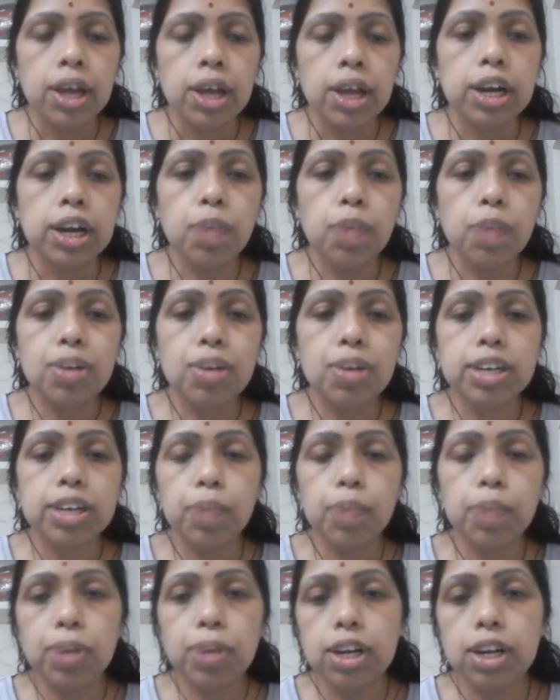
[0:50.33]

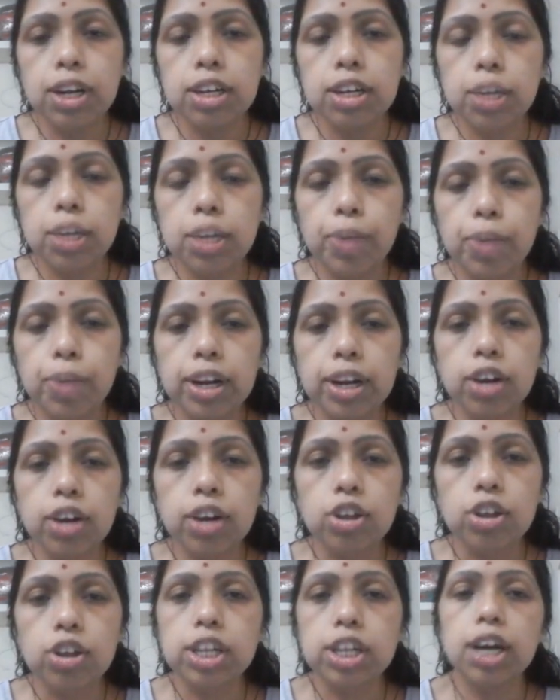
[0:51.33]
Depending
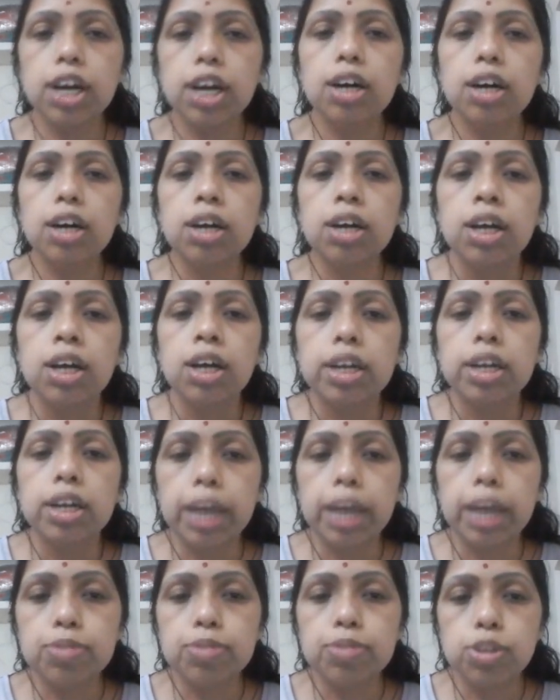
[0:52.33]
on the
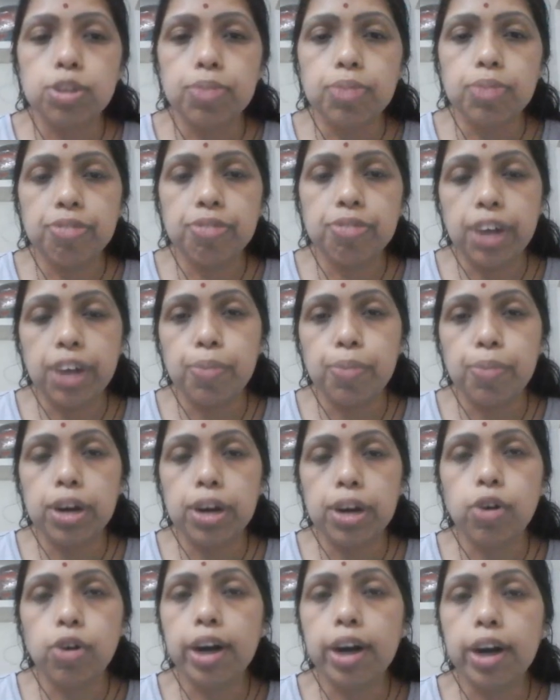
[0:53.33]
types of the fiber,
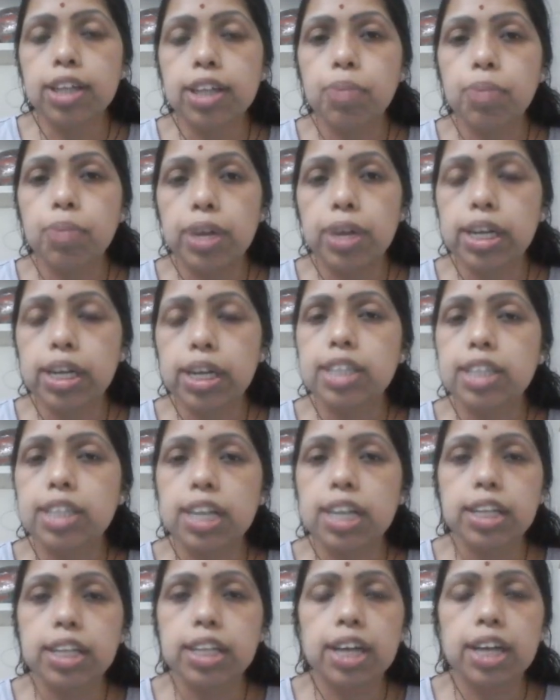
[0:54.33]
what are the materials
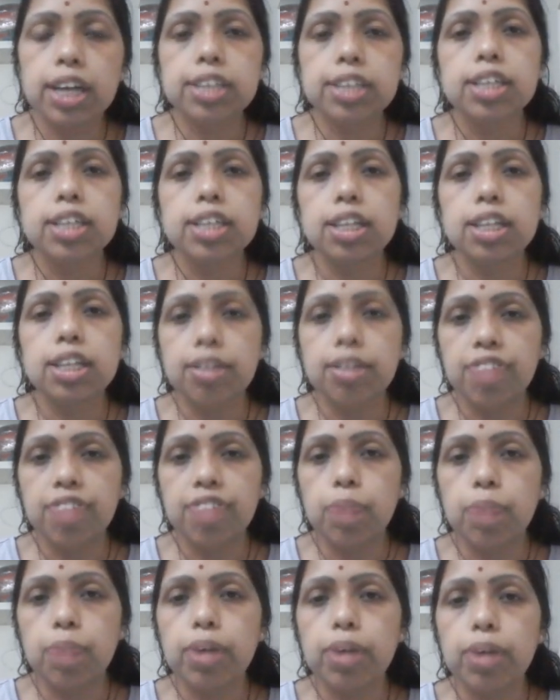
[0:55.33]
are there inside the
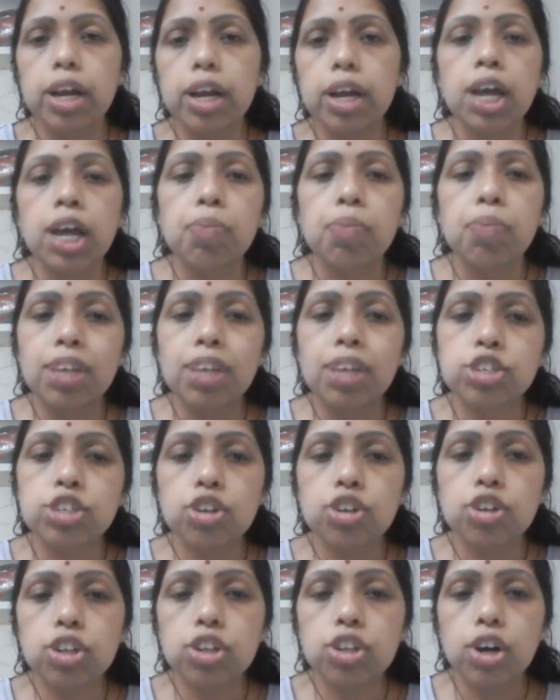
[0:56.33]
fiber. Based
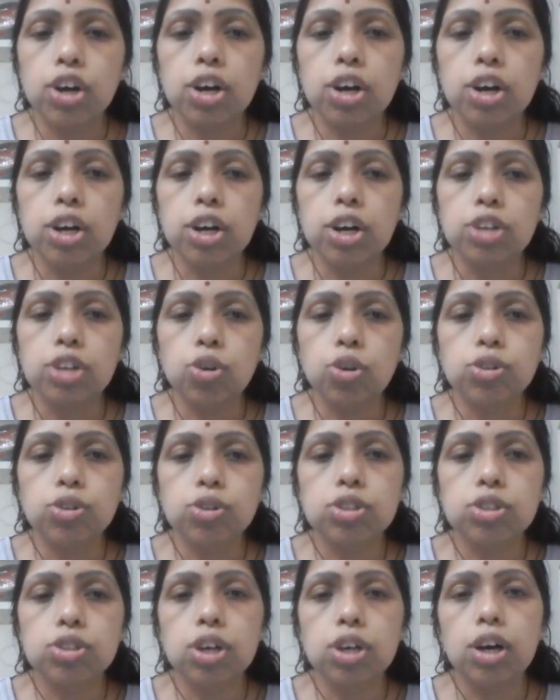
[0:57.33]
on
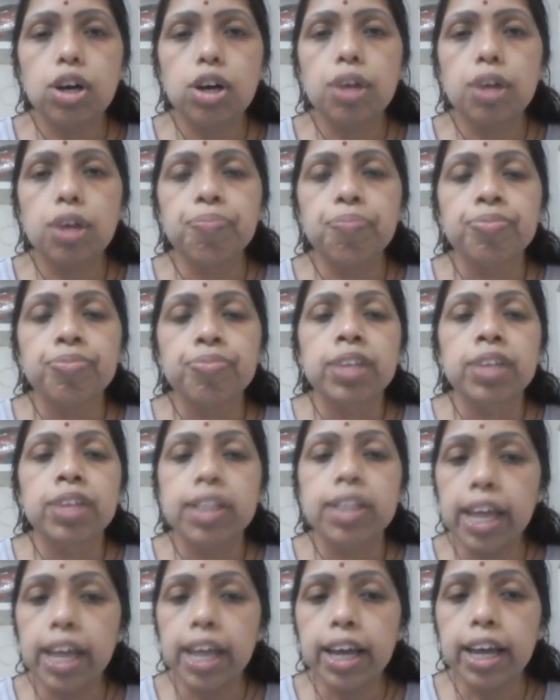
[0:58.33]
those
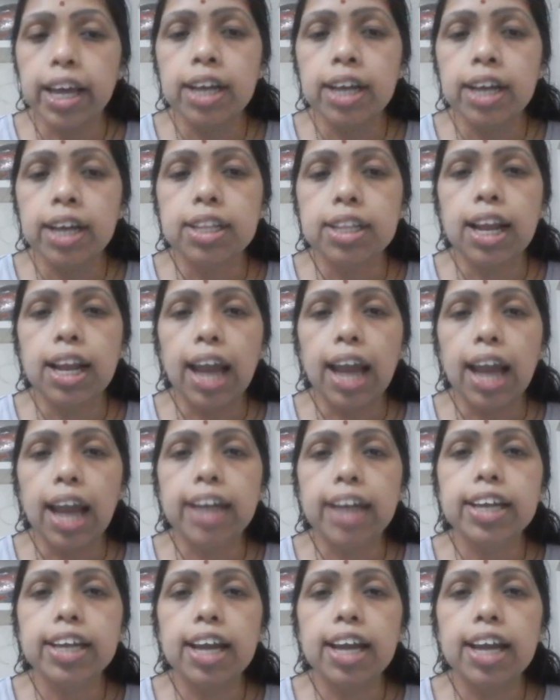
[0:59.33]
things, the light
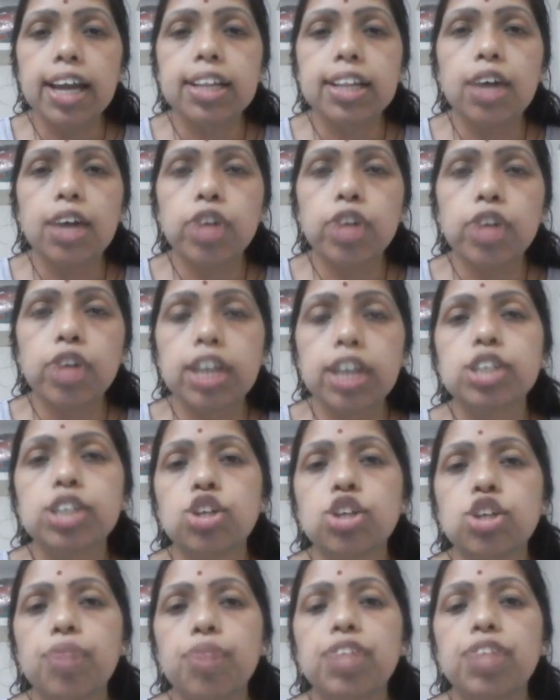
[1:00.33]
can the
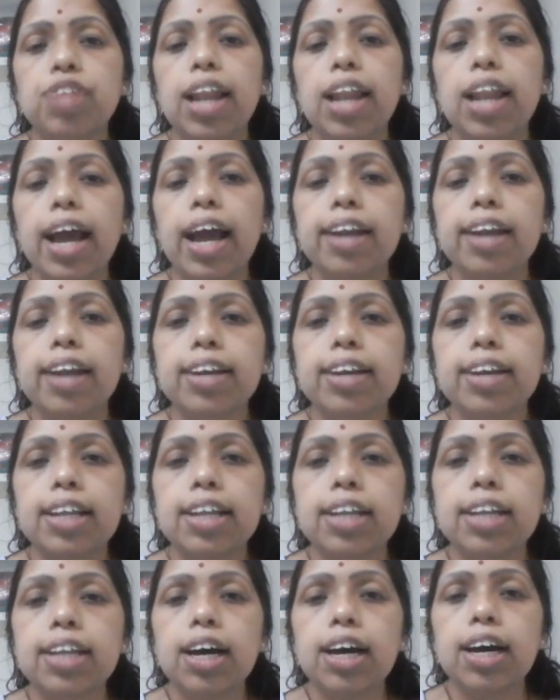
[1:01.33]
orientation of the light
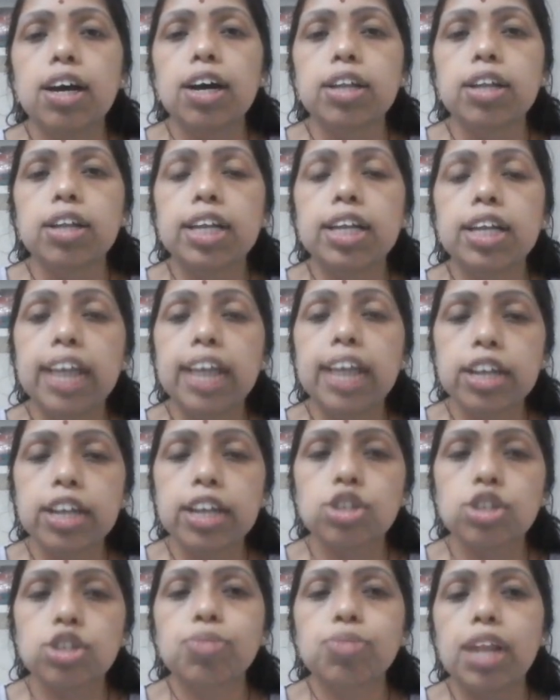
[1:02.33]
and the
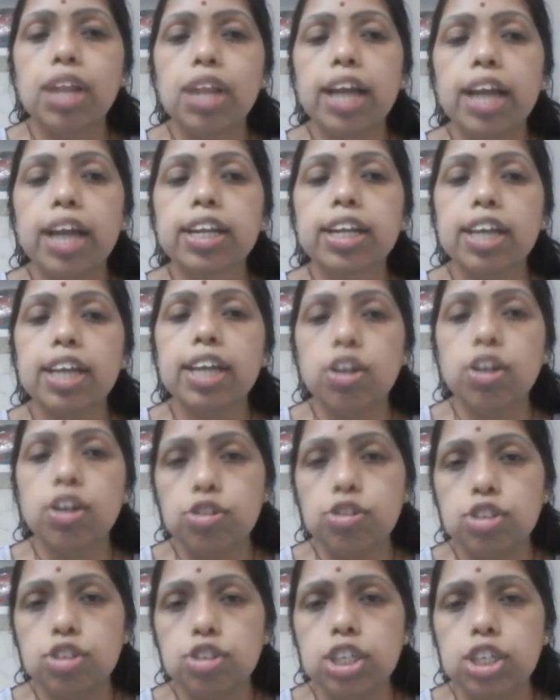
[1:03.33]
direction of the light it can
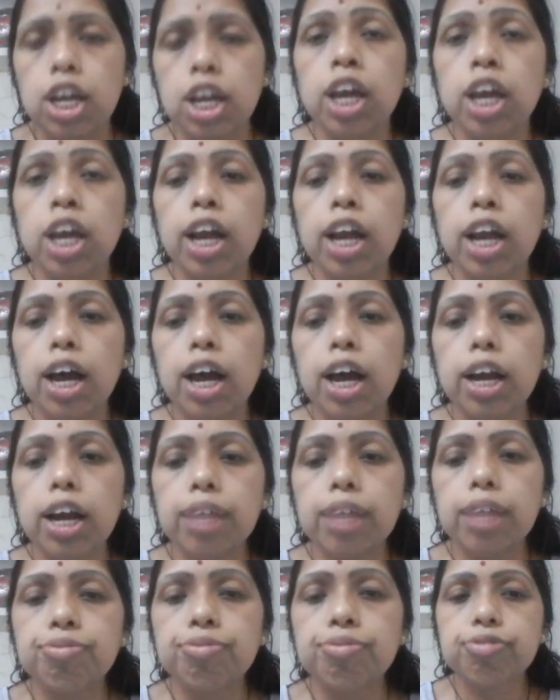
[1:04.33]
also change.
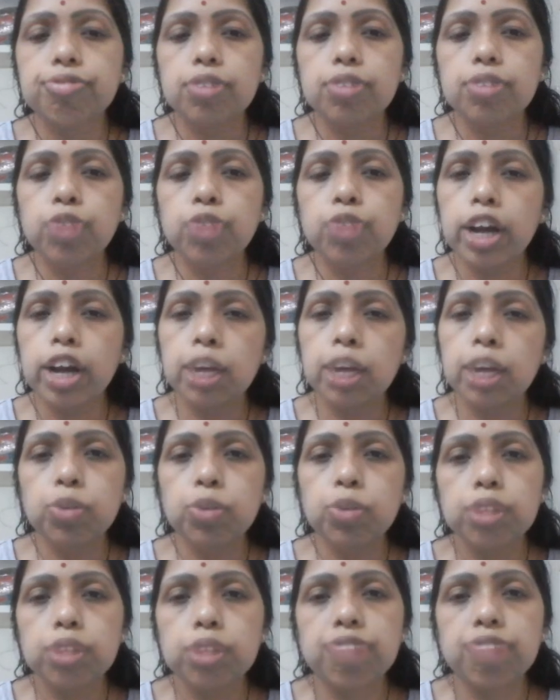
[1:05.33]
If forget about
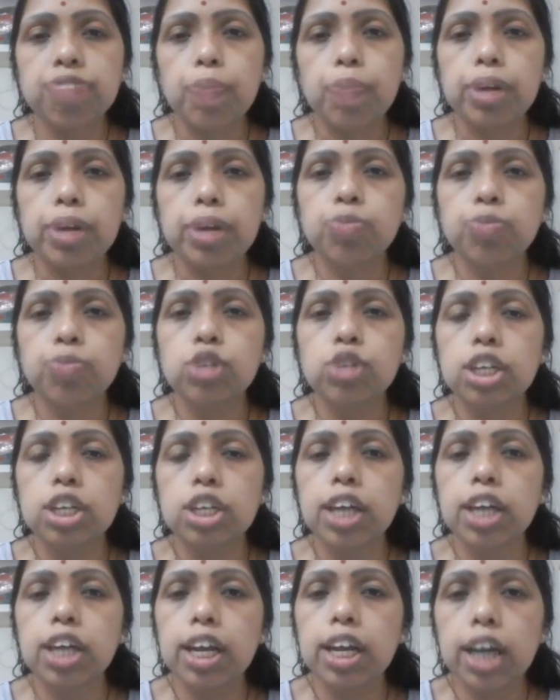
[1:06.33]
the fiber, if you think
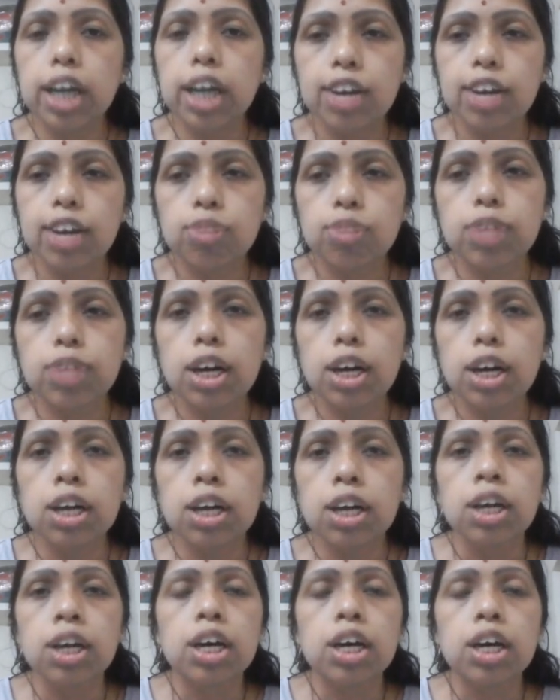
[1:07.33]
any kind of the,
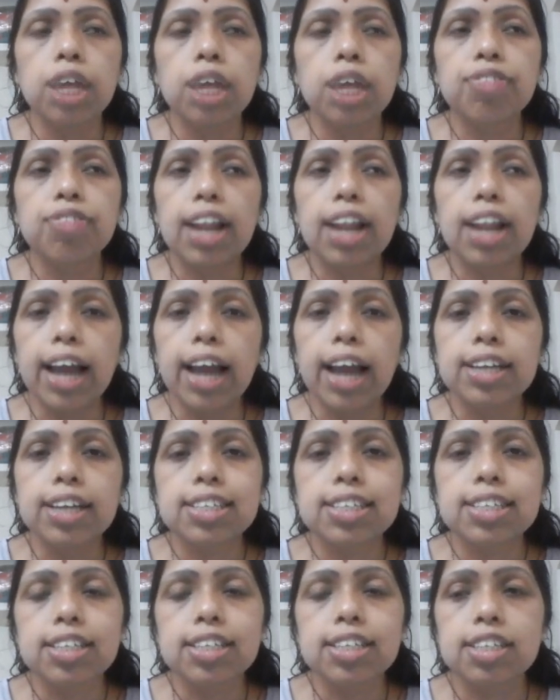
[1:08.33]
if the light
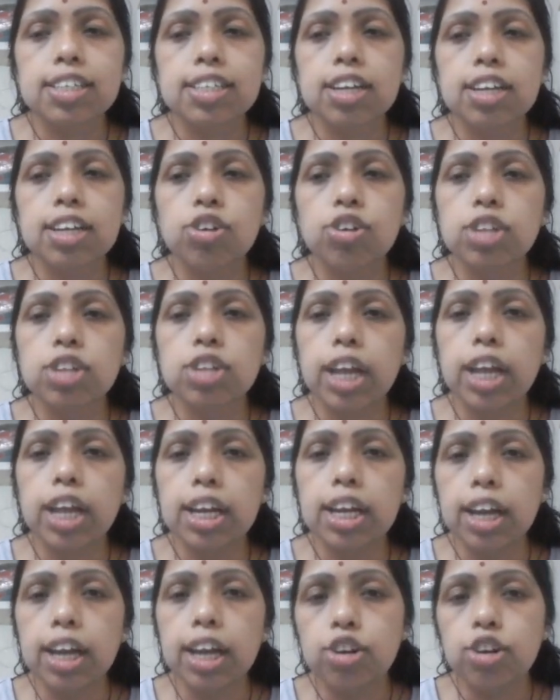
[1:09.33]
is incident on the any
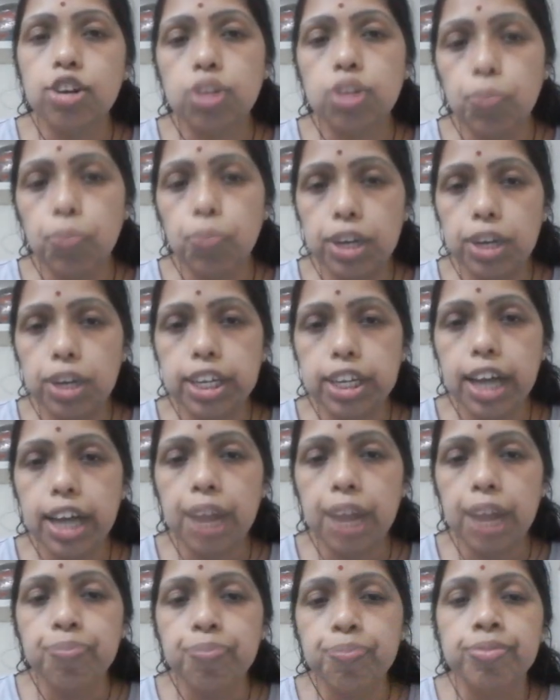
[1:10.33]
kind of the
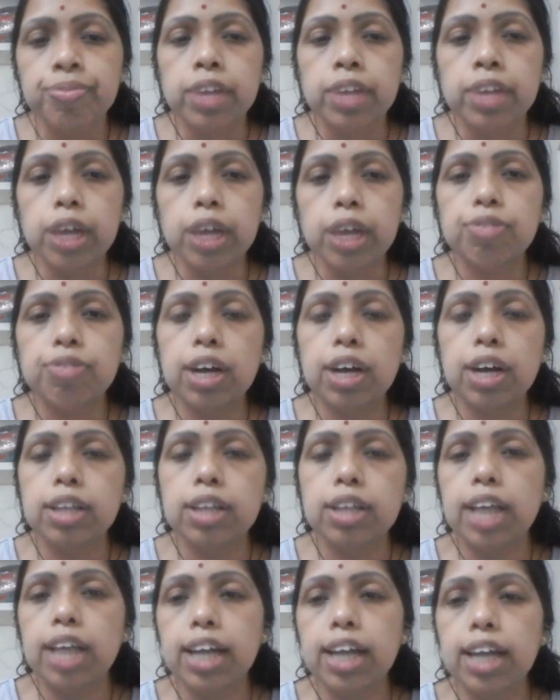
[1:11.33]
media, if
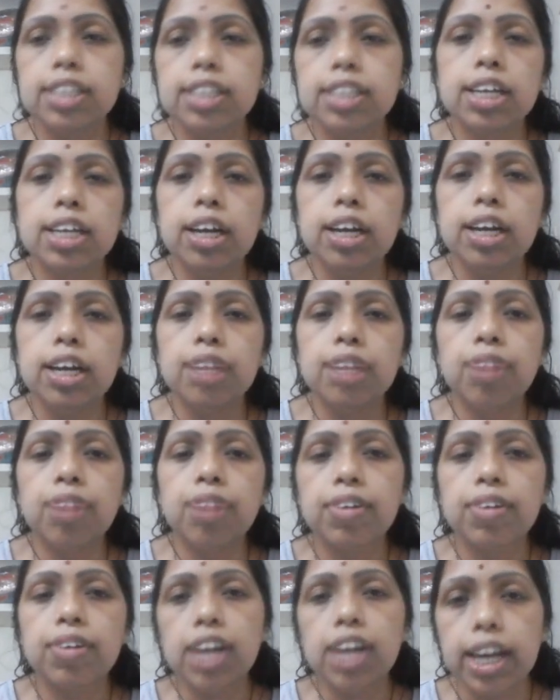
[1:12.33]
there is a
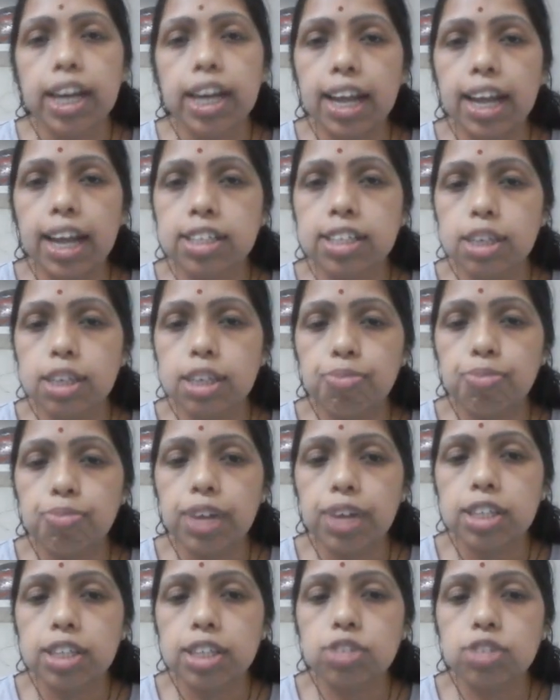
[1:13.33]
reflecting index
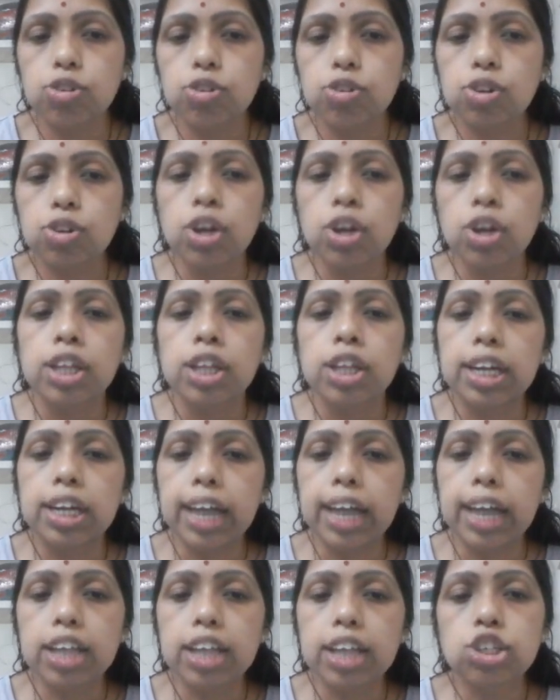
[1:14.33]
difference, so the
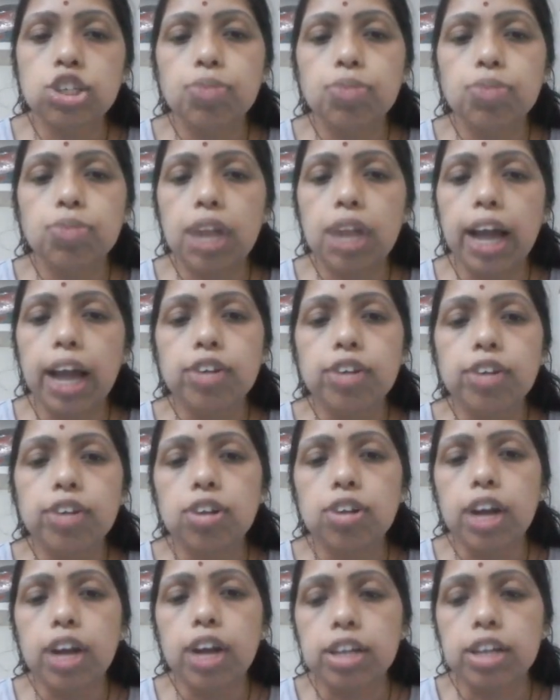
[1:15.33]
direction of the light
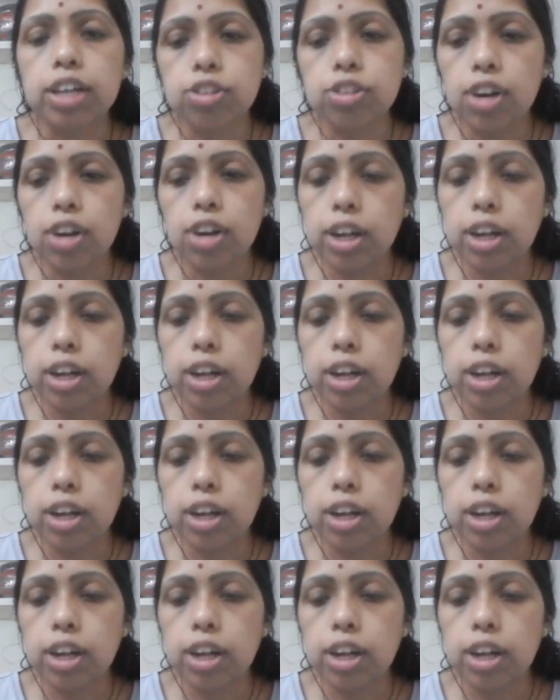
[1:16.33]
will